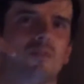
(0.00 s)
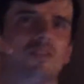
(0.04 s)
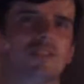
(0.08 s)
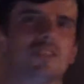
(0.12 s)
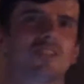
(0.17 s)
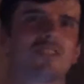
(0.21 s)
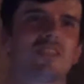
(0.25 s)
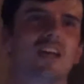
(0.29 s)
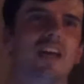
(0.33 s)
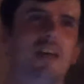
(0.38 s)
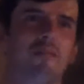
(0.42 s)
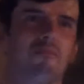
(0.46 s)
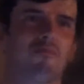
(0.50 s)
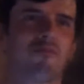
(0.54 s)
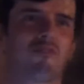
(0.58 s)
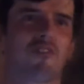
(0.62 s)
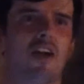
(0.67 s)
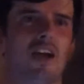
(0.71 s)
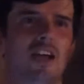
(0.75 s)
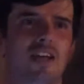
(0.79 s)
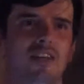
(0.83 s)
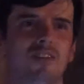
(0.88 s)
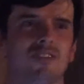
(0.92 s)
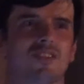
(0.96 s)
with the same
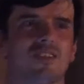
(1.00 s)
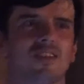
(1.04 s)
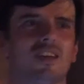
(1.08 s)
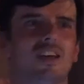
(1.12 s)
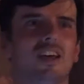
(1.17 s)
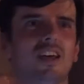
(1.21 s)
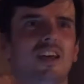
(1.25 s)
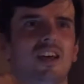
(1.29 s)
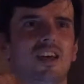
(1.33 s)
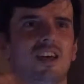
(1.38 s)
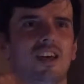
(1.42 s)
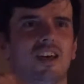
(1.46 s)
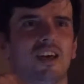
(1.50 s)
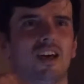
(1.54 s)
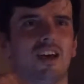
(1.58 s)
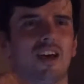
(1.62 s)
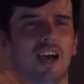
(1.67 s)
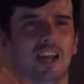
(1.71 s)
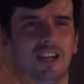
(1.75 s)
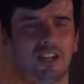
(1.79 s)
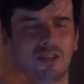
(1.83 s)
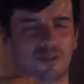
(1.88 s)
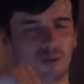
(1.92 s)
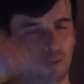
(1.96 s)
phrase,
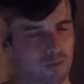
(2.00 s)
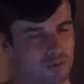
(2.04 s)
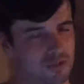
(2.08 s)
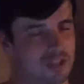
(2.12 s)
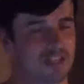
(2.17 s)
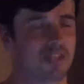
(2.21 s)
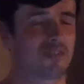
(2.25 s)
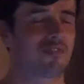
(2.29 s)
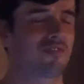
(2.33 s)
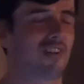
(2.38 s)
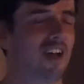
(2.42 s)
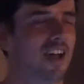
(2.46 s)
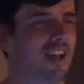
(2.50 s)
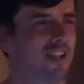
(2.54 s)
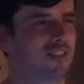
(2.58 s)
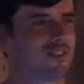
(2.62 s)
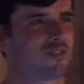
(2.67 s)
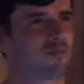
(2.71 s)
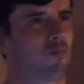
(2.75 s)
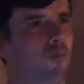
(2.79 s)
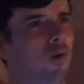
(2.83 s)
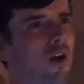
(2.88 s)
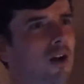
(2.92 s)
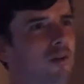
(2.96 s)
and he calls his
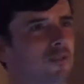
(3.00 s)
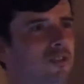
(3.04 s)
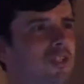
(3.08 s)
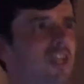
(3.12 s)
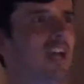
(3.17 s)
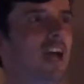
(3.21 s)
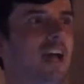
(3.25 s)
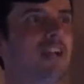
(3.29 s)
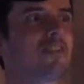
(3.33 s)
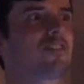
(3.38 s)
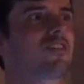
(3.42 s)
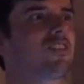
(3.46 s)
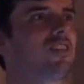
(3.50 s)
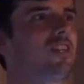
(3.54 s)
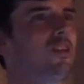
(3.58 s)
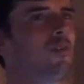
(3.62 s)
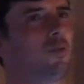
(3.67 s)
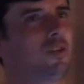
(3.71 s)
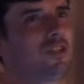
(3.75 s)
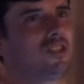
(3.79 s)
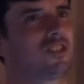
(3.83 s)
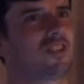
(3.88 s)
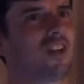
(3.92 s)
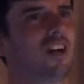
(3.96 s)
fans Wildcats, and he
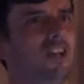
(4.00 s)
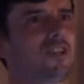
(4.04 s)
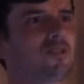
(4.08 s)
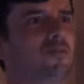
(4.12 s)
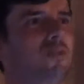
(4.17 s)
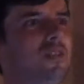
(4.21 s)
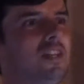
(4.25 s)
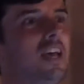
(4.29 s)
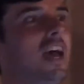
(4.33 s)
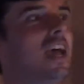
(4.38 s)
always starts with